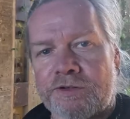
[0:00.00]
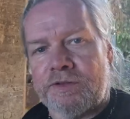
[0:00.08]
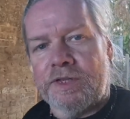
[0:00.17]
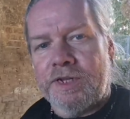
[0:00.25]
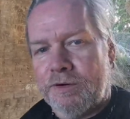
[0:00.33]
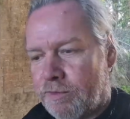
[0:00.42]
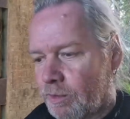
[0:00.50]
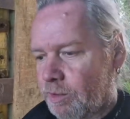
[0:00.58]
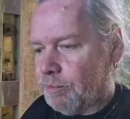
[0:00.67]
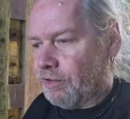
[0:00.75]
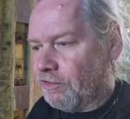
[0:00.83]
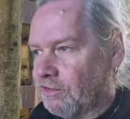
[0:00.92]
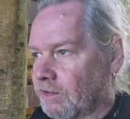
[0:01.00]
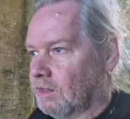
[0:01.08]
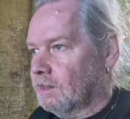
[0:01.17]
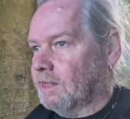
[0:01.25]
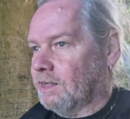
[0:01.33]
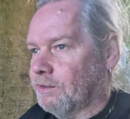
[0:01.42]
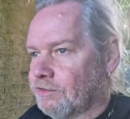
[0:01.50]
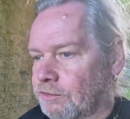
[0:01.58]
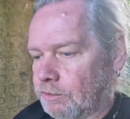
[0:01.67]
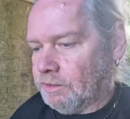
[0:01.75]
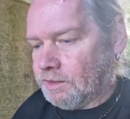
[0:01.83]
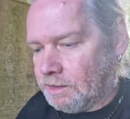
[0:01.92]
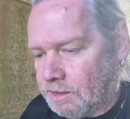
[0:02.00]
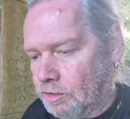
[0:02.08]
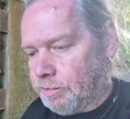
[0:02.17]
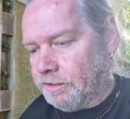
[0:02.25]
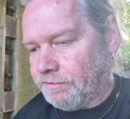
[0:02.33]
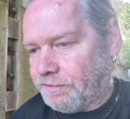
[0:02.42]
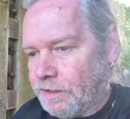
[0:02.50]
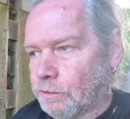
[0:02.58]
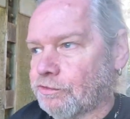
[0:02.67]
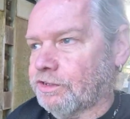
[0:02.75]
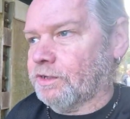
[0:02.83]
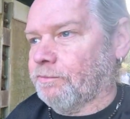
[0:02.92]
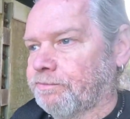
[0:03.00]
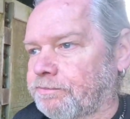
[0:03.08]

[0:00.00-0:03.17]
Onto the railway bridge, out into an open field.